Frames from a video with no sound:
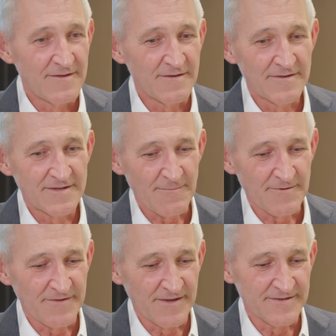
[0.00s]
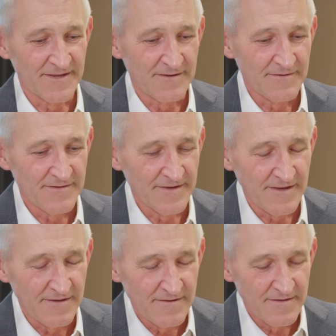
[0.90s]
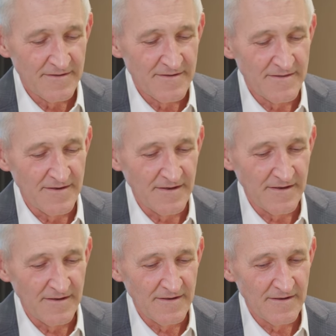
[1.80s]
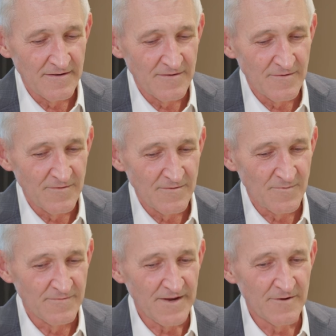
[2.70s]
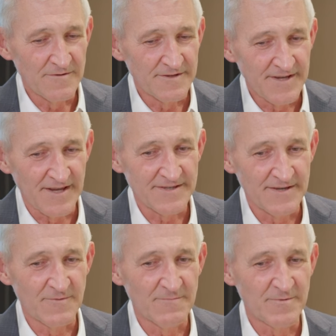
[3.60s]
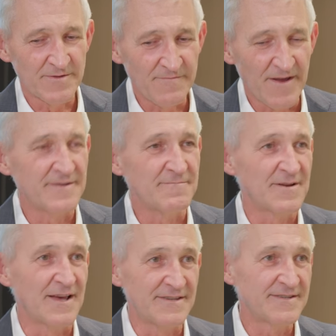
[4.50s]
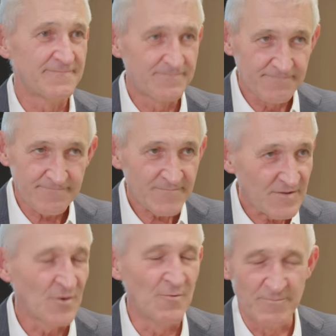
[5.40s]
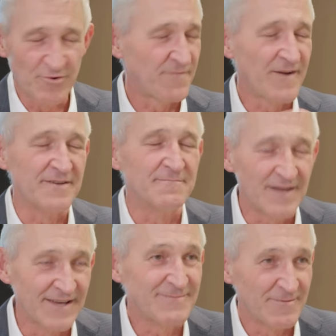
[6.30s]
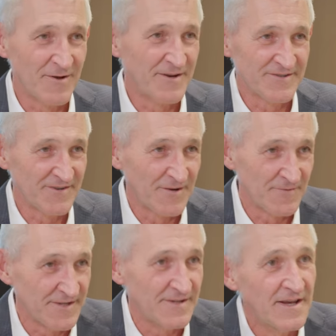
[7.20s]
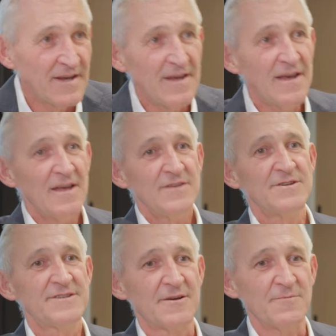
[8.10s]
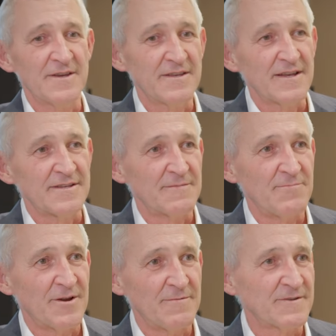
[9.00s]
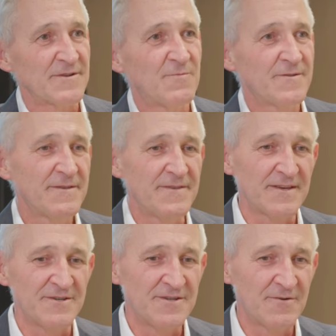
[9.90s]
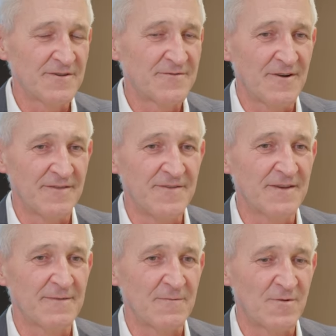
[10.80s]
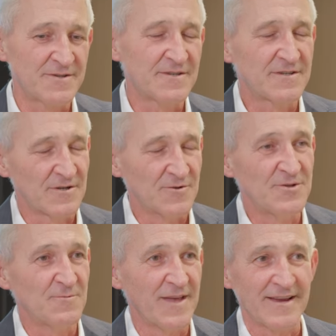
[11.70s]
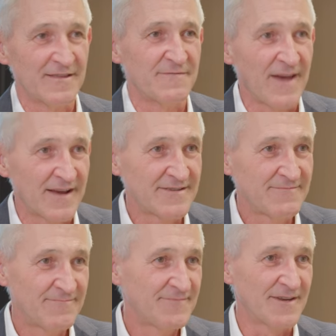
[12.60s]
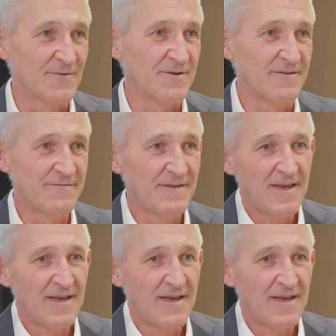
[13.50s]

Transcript: There's a couple of things there. The, the, we've done all the testing. We put the fund in place. We put a fund in place. People won't necessarily know we did, just so we could get to the bottom of it. Because what the thing is, you don't want to try and think about what's the solution without getting the facts. So we've